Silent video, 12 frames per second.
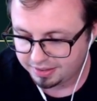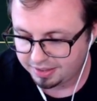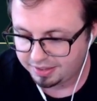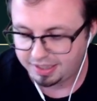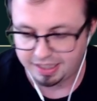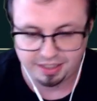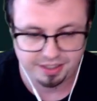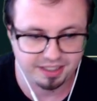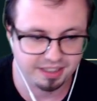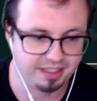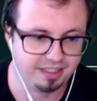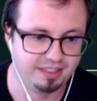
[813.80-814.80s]
think
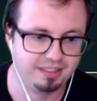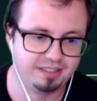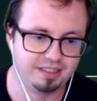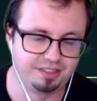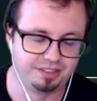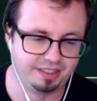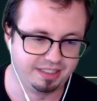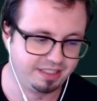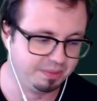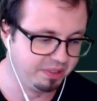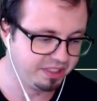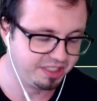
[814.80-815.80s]
it's also in a
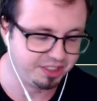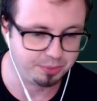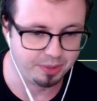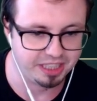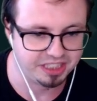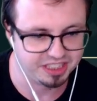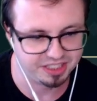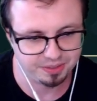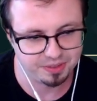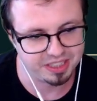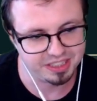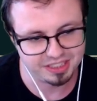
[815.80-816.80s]
similar situation
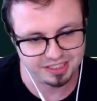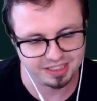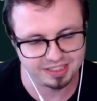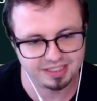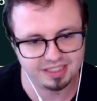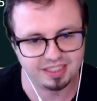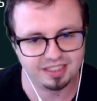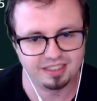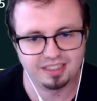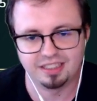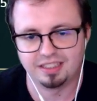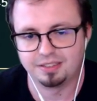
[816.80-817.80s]
where he's just
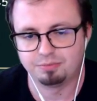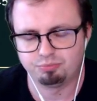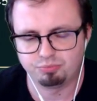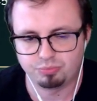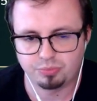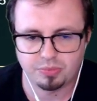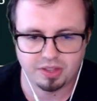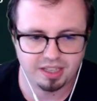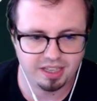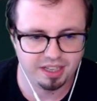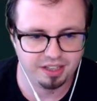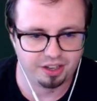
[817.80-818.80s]

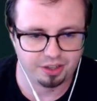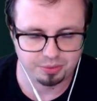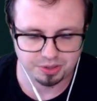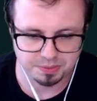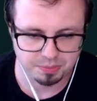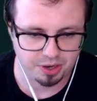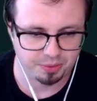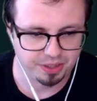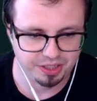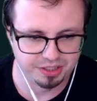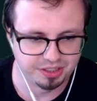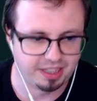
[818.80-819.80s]
in an awkward spot where
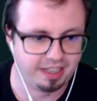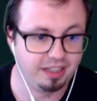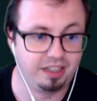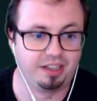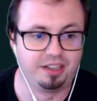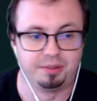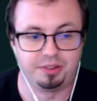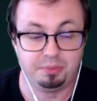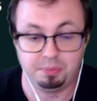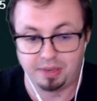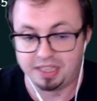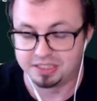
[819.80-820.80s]
you're just like, I'm gonna
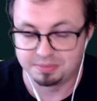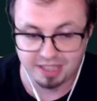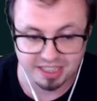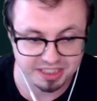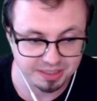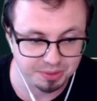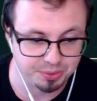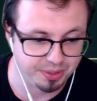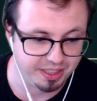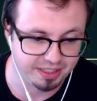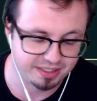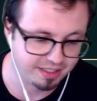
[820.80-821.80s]
play this match in
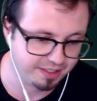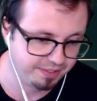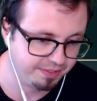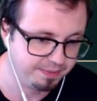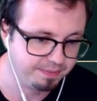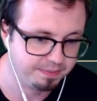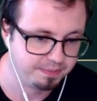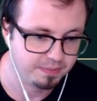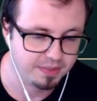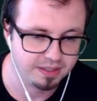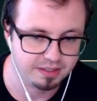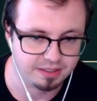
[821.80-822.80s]
between stuff.
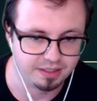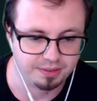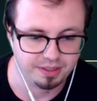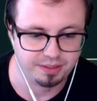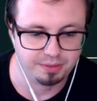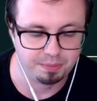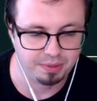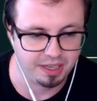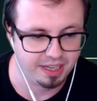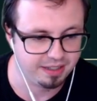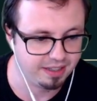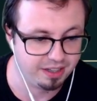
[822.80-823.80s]
So well
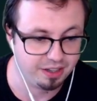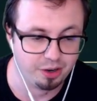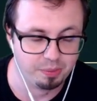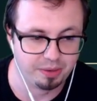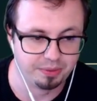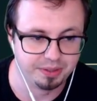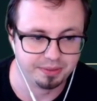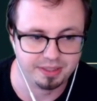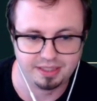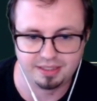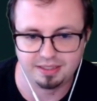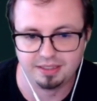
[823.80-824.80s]
played, and I hope I
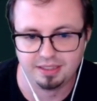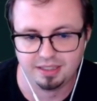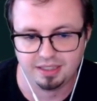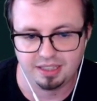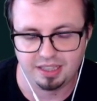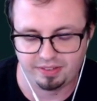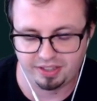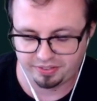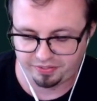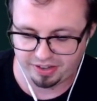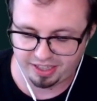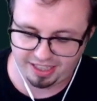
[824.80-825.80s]
will have a lot of
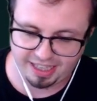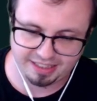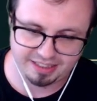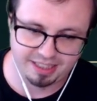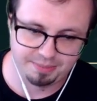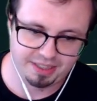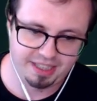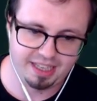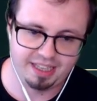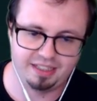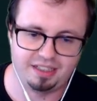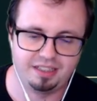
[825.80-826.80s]
fun against him
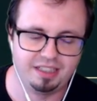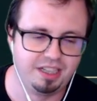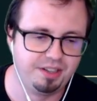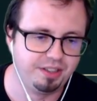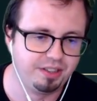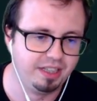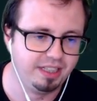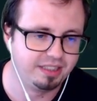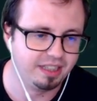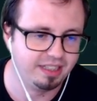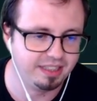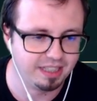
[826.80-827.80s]
again on Hero League
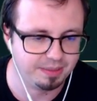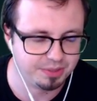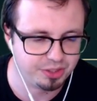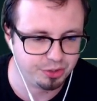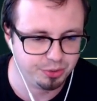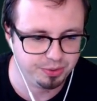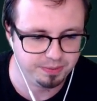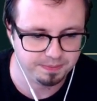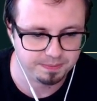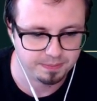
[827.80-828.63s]
anytime soon.